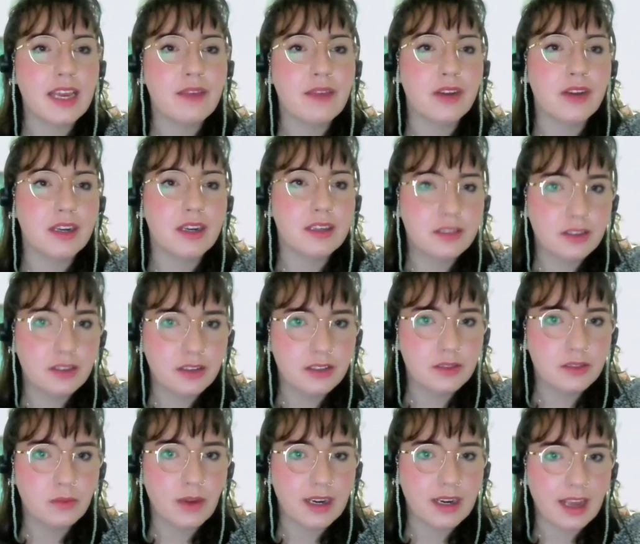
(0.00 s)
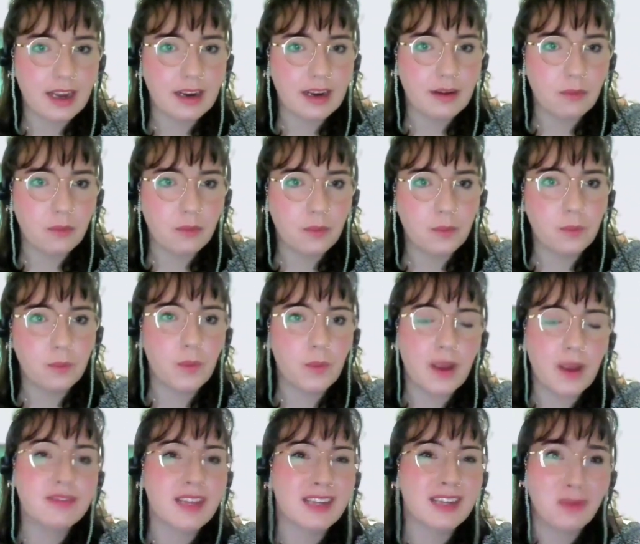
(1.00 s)
if/when it does
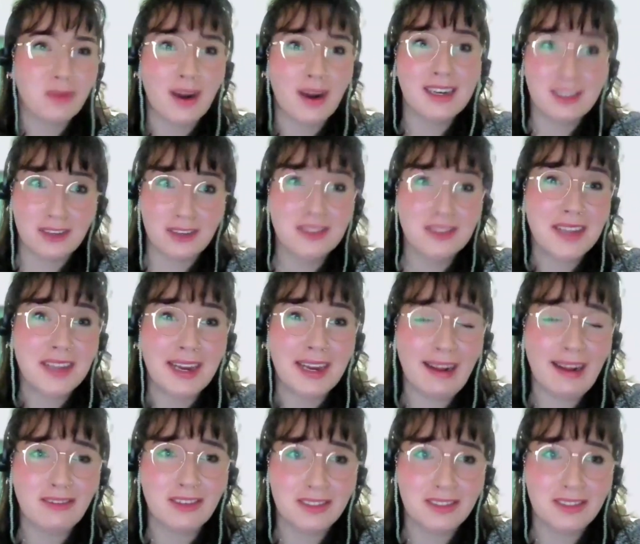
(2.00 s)
get out,